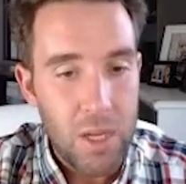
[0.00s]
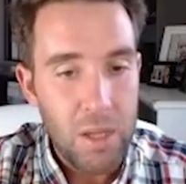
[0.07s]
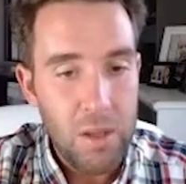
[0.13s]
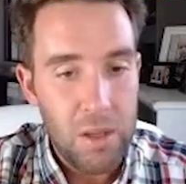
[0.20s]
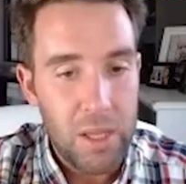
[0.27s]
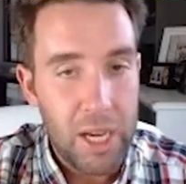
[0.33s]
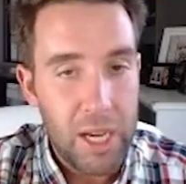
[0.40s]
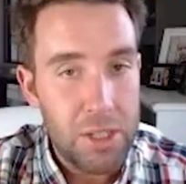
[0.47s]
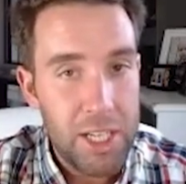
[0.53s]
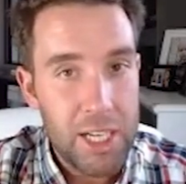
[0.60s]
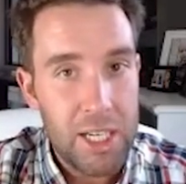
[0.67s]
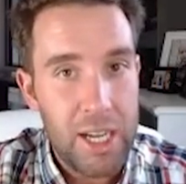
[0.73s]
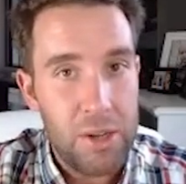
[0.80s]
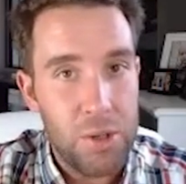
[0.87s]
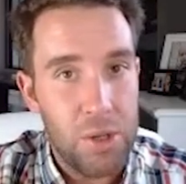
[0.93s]
That'll take
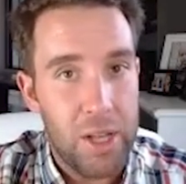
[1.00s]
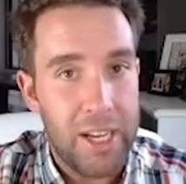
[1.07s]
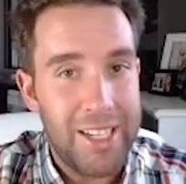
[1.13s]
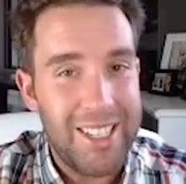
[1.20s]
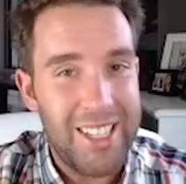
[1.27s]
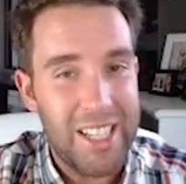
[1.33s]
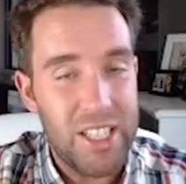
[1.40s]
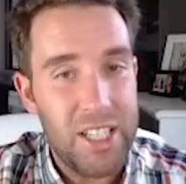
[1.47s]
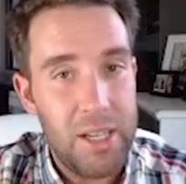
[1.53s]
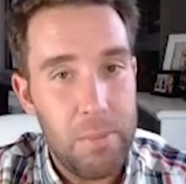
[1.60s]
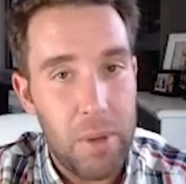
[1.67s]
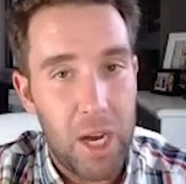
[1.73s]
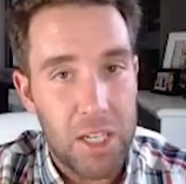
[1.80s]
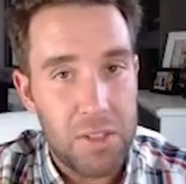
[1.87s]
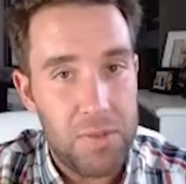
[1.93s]
it down to like $16,
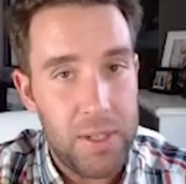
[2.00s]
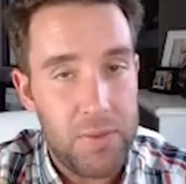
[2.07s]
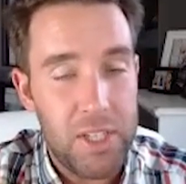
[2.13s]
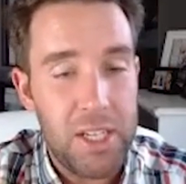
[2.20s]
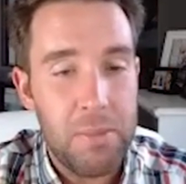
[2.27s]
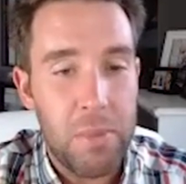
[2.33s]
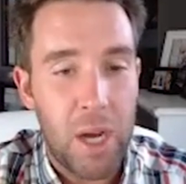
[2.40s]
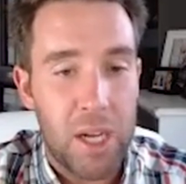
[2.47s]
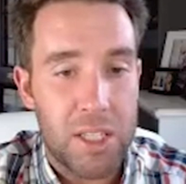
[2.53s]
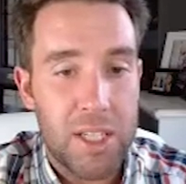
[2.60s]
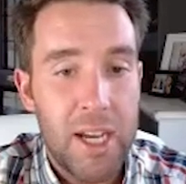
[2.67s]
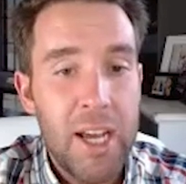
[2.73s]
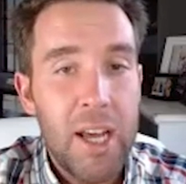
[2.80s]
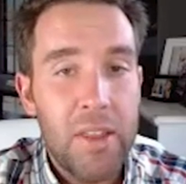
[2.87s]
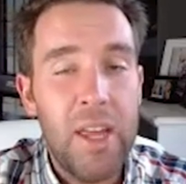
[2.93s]
$15.
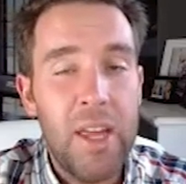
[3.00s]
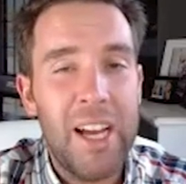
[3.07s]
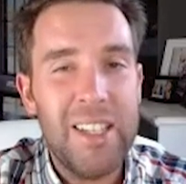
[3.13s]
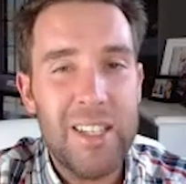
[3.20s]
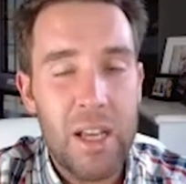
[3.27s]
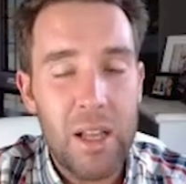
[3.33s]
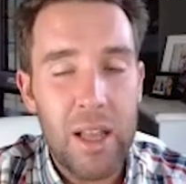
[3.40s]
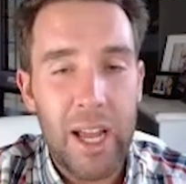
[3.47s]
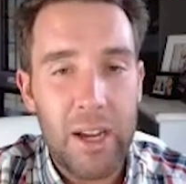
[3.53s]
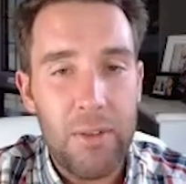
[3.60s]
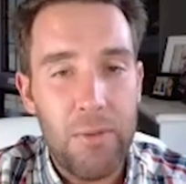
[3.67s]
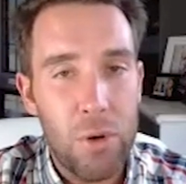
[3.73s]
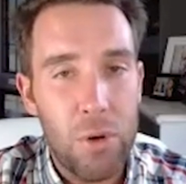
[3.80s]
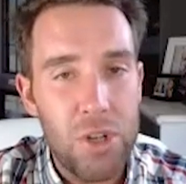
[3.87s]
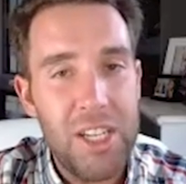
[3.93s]
That's like
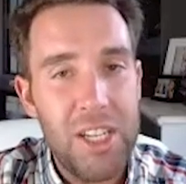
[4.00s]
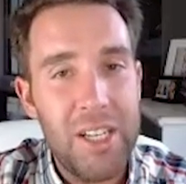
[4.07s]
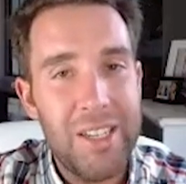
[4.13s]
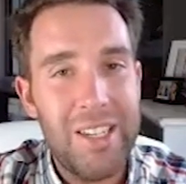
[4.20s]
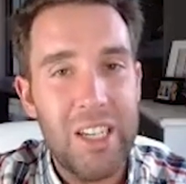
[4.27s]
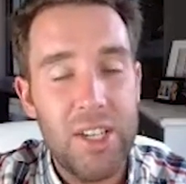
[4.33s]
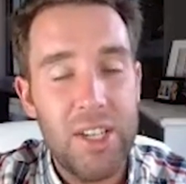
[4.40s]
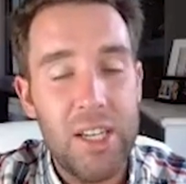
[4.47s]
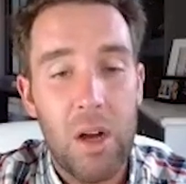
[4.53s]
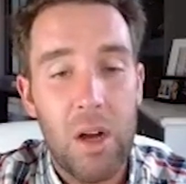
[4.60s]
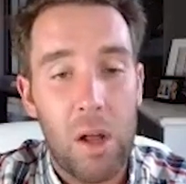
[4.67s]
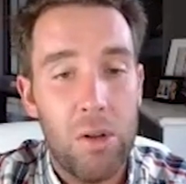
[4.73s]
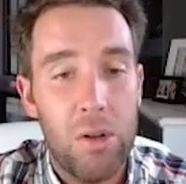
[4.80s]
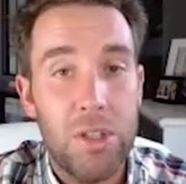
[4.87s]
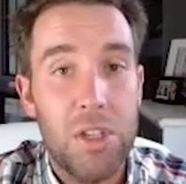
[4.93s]
$14 to
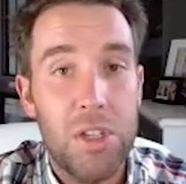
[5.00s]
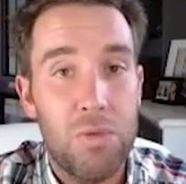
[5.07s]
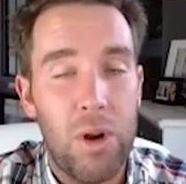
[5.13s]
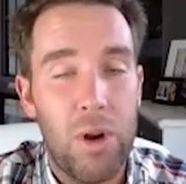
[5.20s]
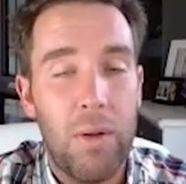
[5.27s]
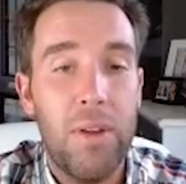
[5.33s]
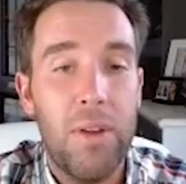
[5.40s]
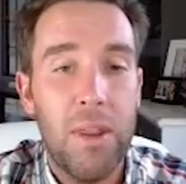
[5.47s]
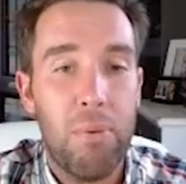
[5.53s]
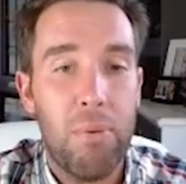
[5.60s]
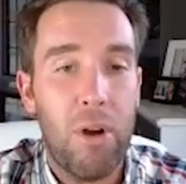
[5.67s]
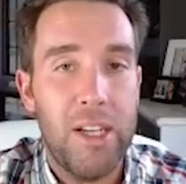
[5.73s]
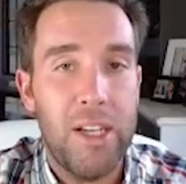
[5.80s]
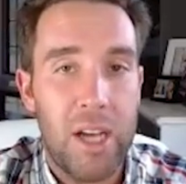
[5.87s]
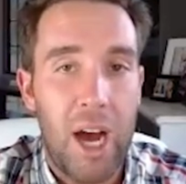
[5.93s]
$16 is roughly the
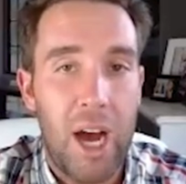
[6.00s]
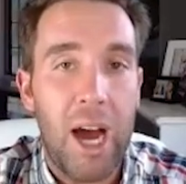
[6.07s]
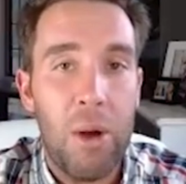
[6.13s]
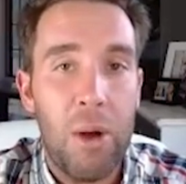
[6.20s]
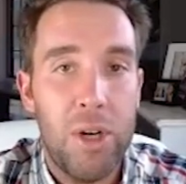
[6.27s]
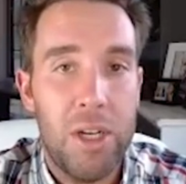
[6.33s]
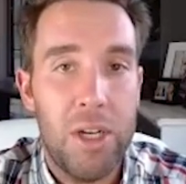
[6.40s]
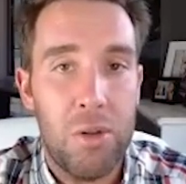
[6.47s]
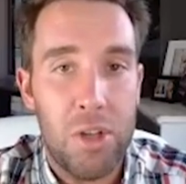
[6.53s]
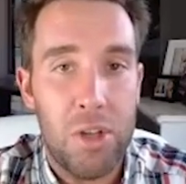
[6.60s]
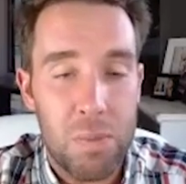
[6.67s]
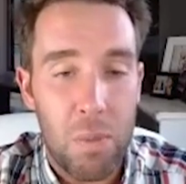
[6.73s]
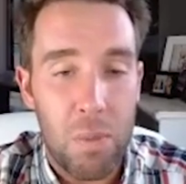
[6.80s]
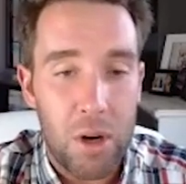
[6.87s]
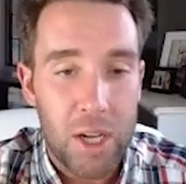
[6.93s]
price I would enter
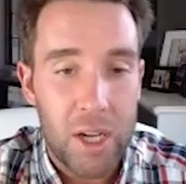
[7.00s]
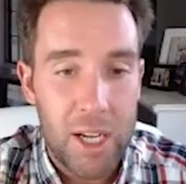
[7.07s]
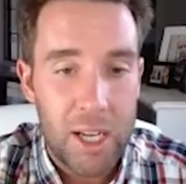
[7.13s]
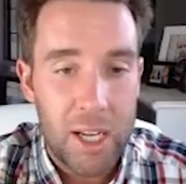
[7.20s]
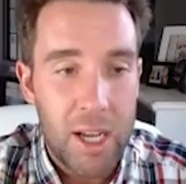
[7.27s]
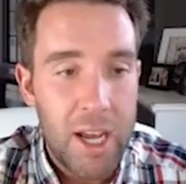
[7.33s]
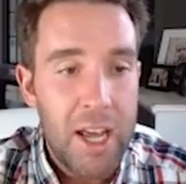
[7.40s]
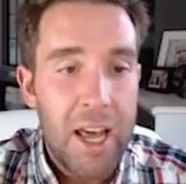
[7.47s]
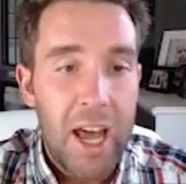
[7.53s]
this market in.